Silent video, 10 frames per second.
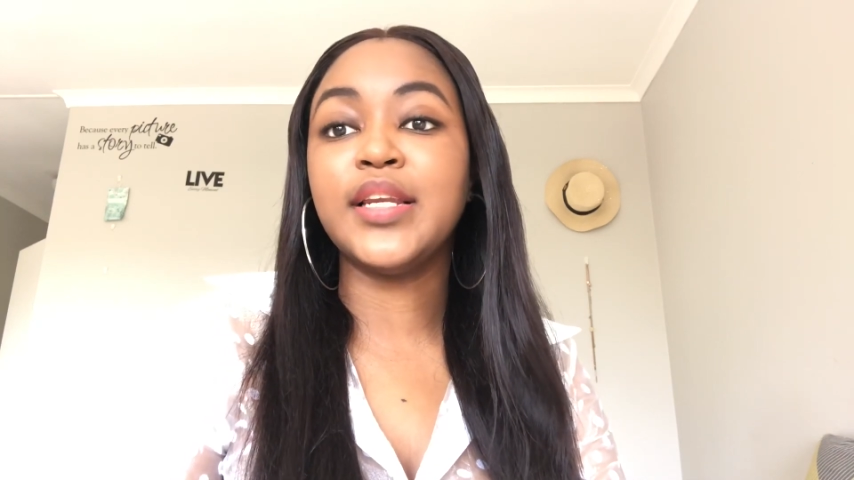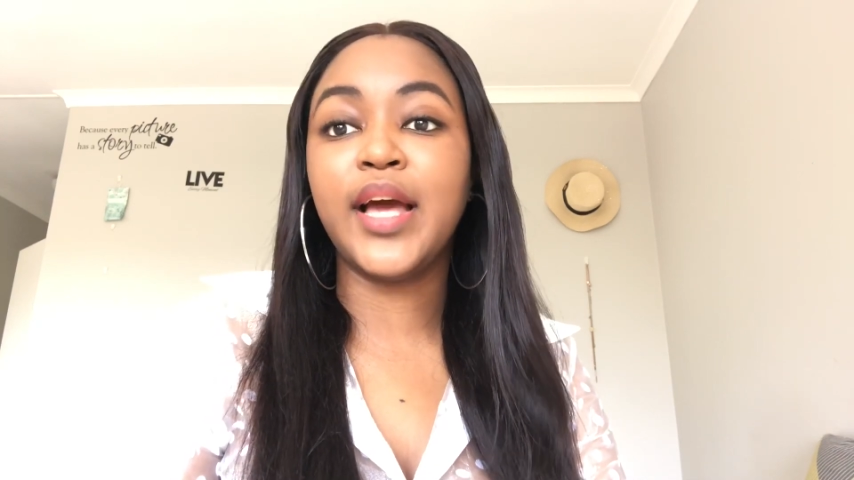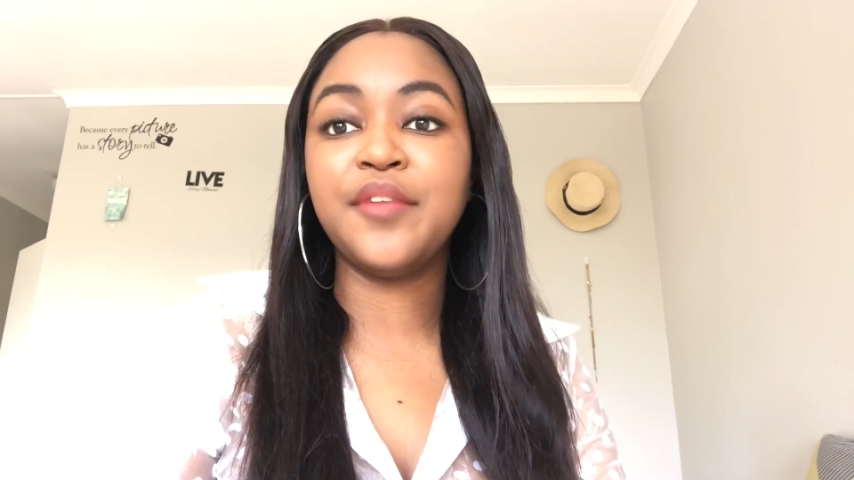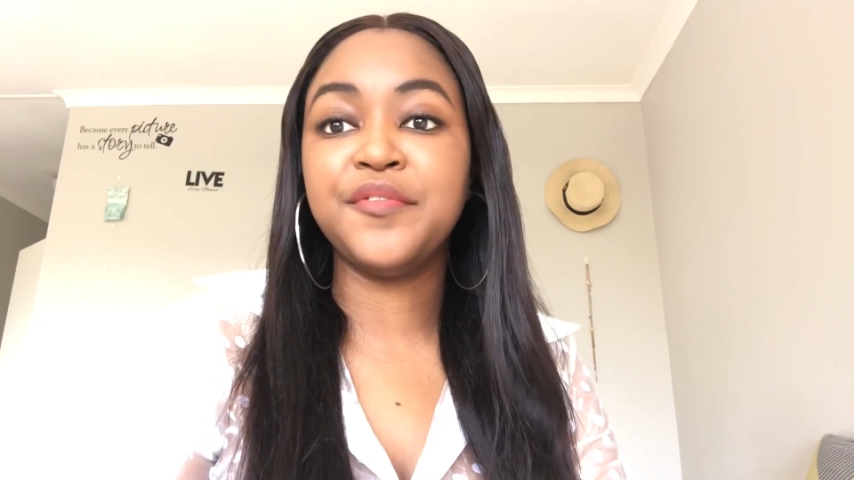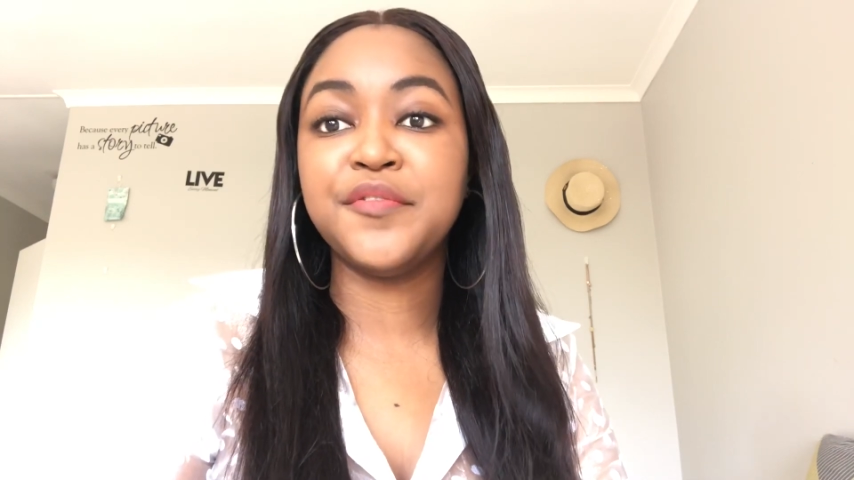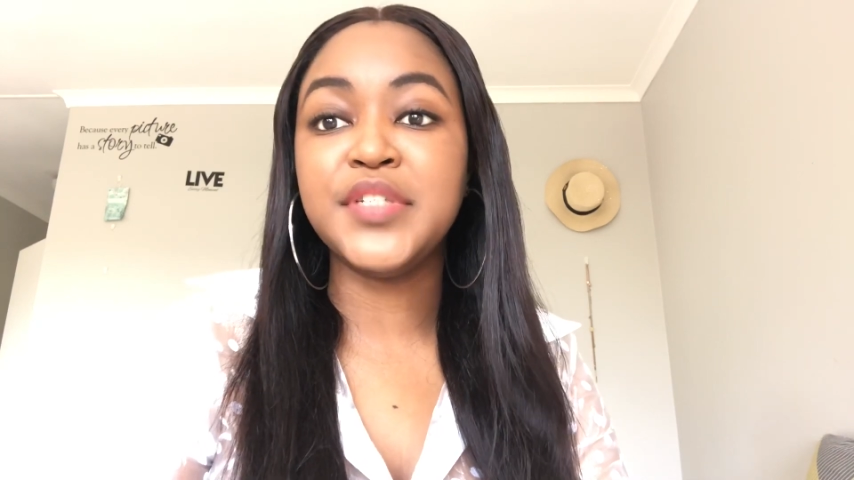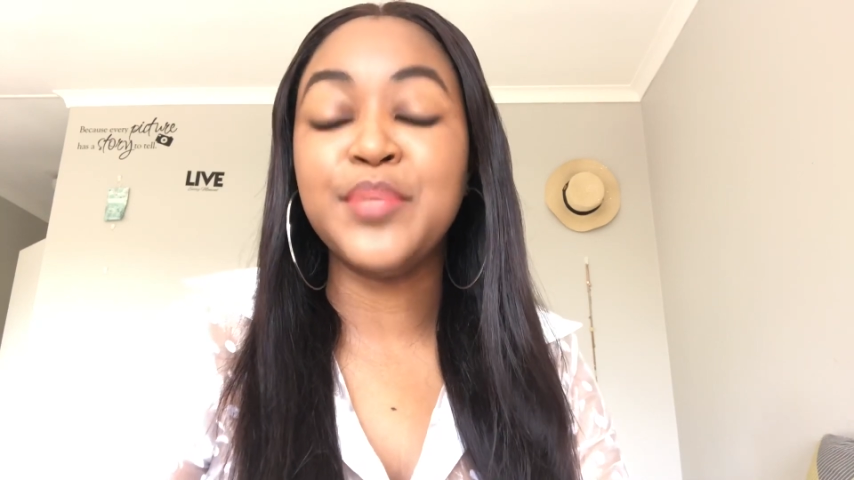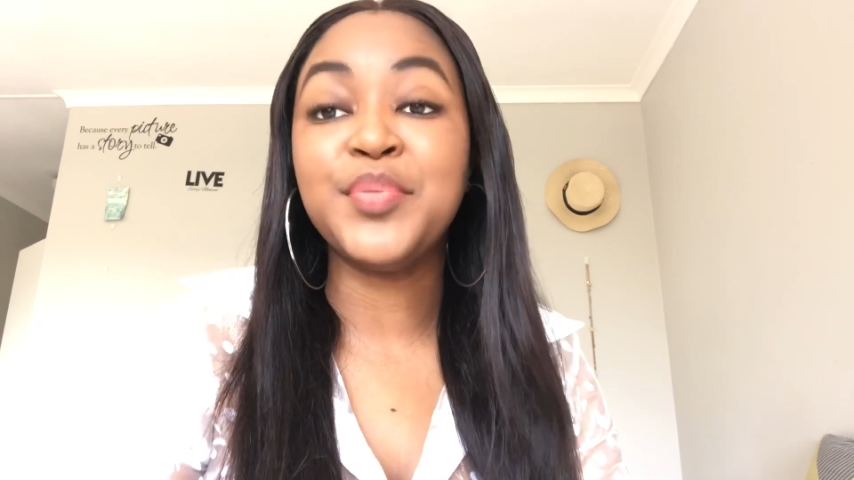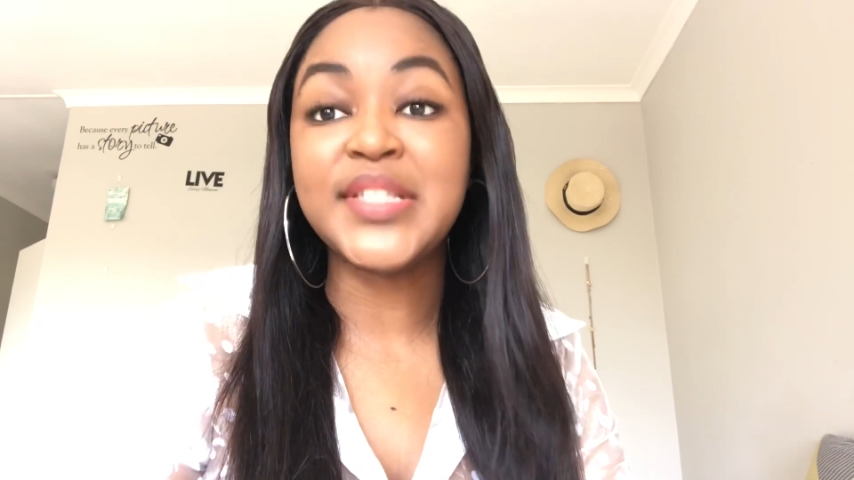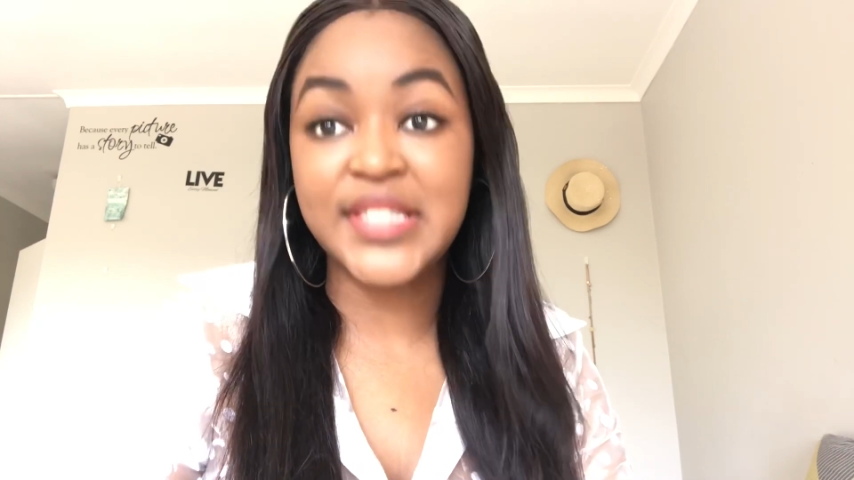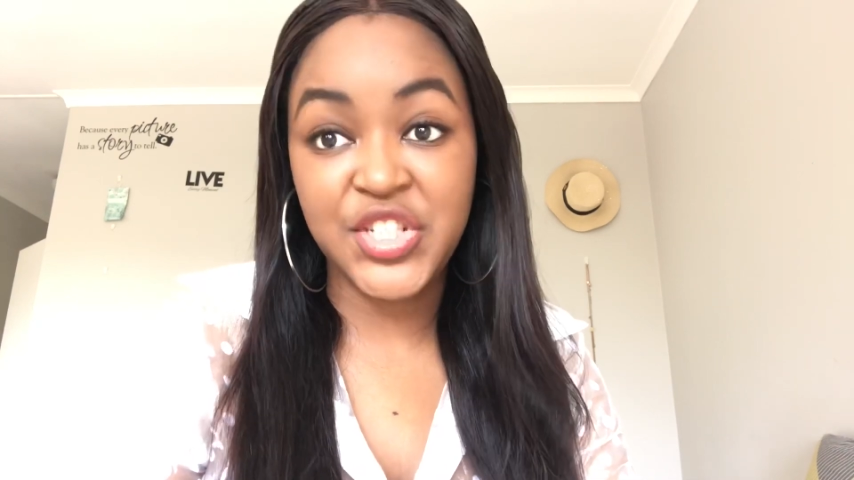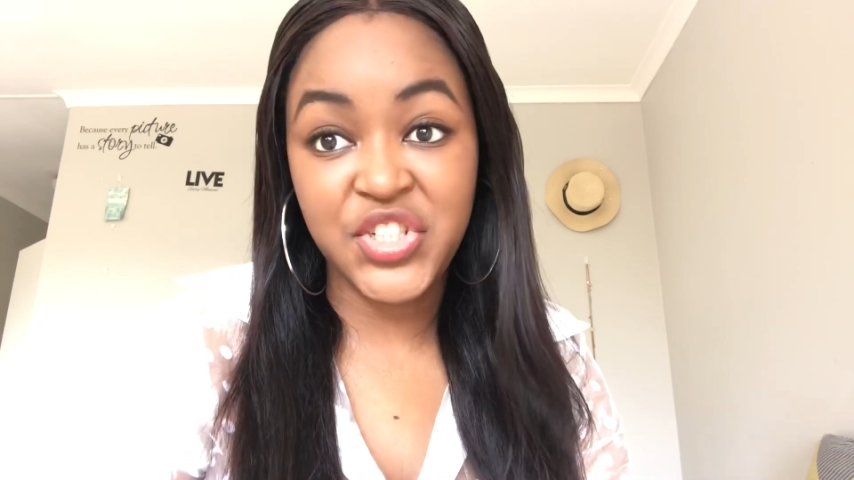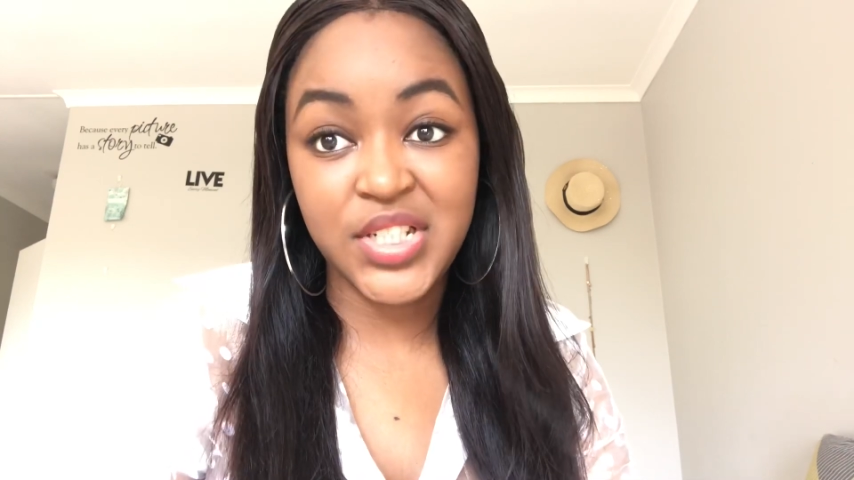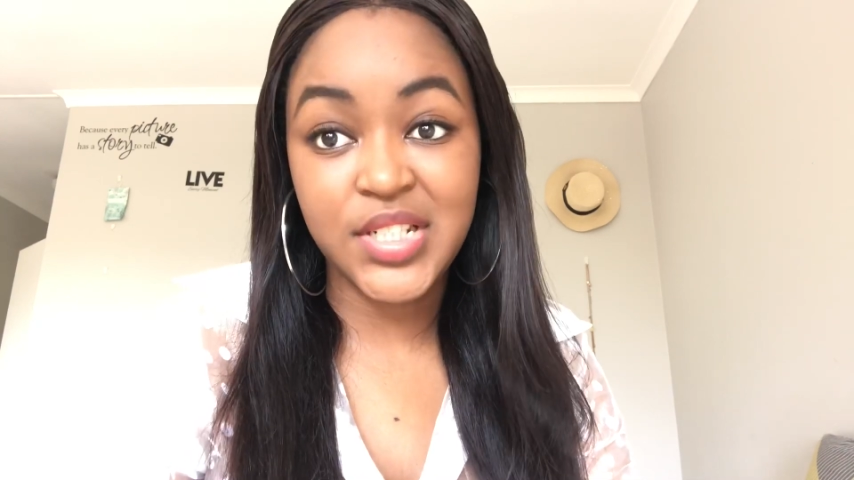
$9.50 per session,